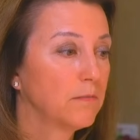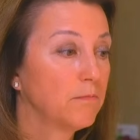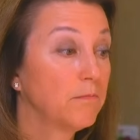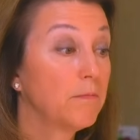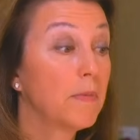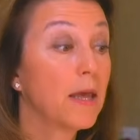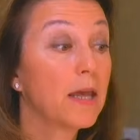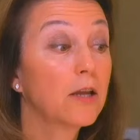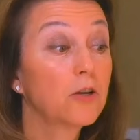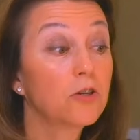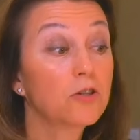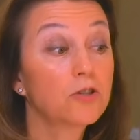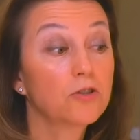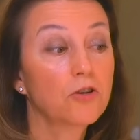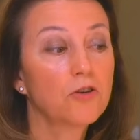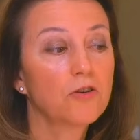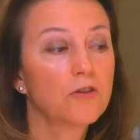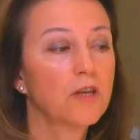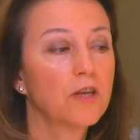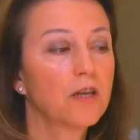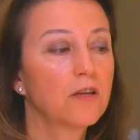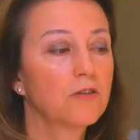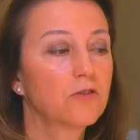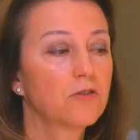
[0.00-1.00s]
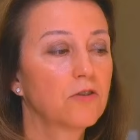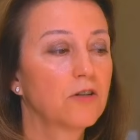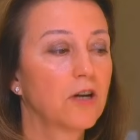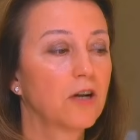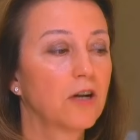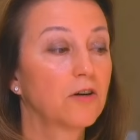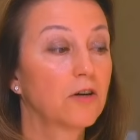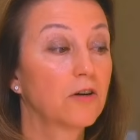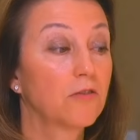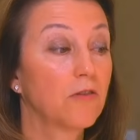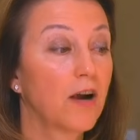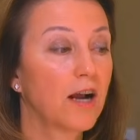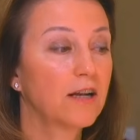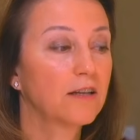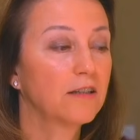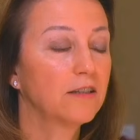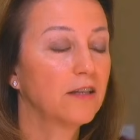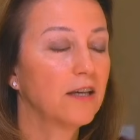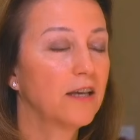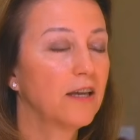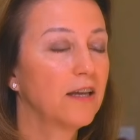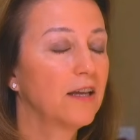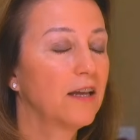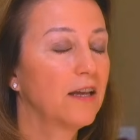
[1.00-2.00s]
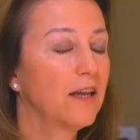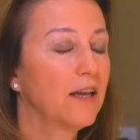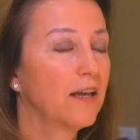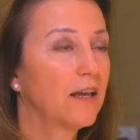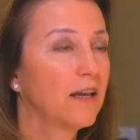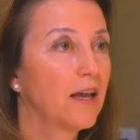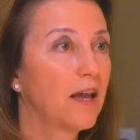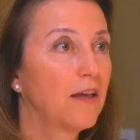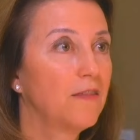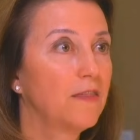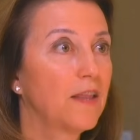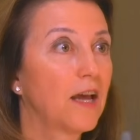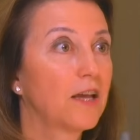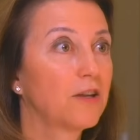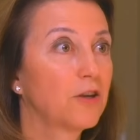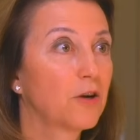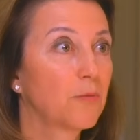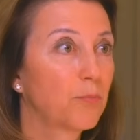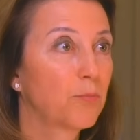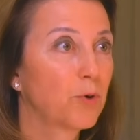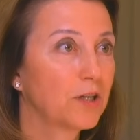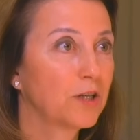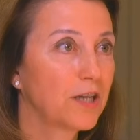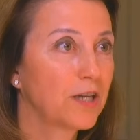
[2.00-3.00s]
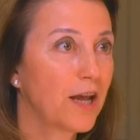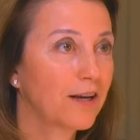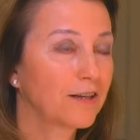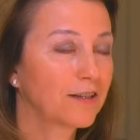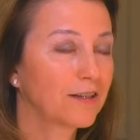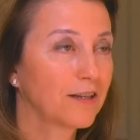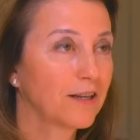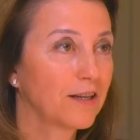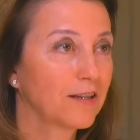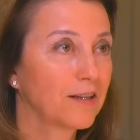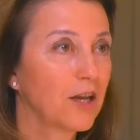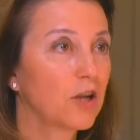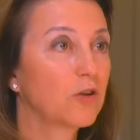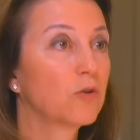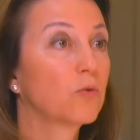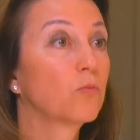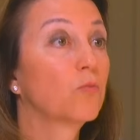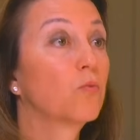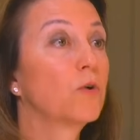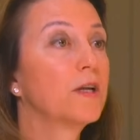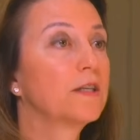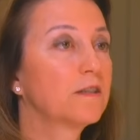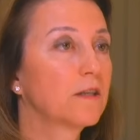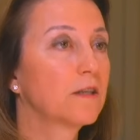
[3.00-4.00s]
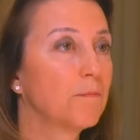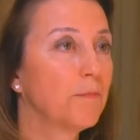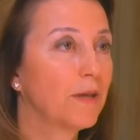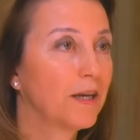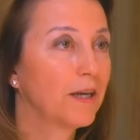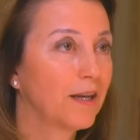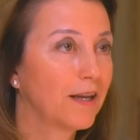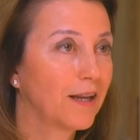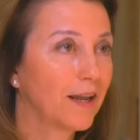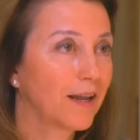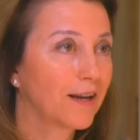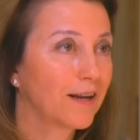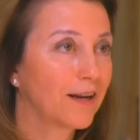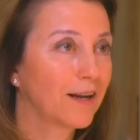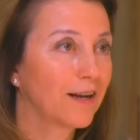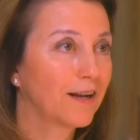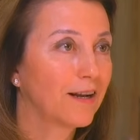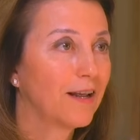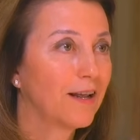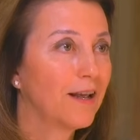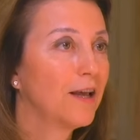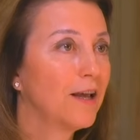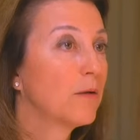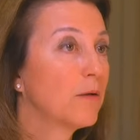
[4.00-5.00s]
makes sure things are done correctly and that you're protecting, that you're risk mitigating.